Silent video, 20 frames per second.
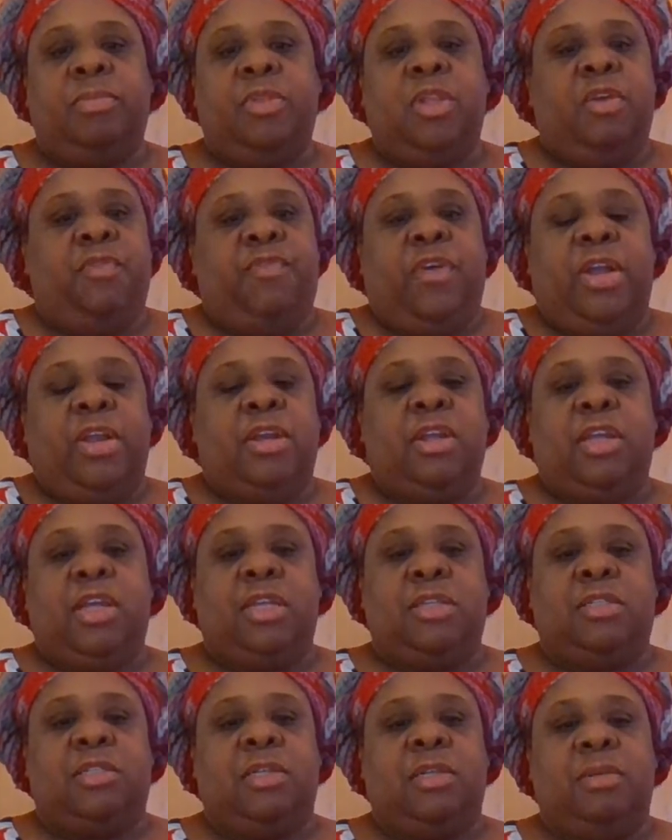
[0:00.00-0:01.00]
They're fighting
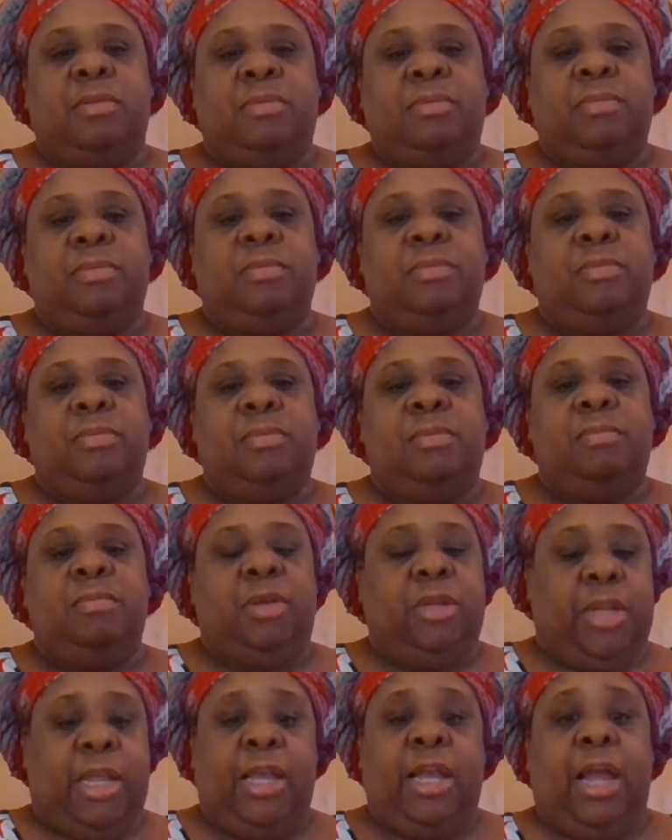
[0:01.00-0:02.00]
against it,
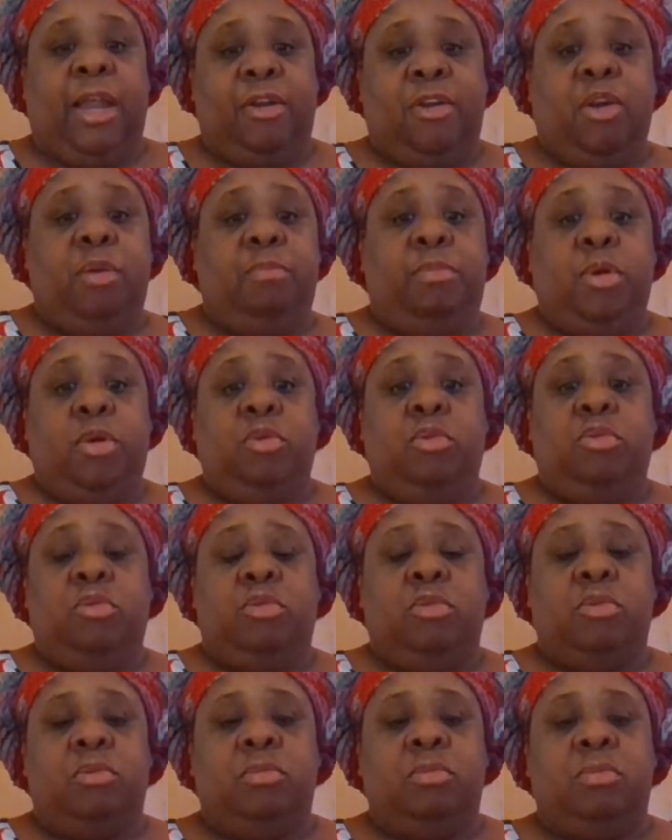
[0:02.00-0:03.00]
but they got their
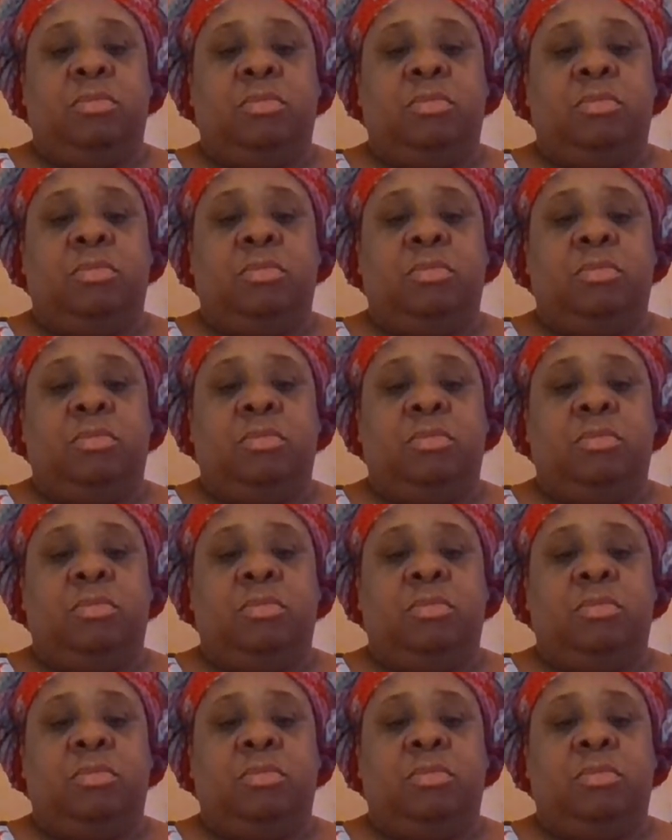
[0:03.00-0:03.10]
booze.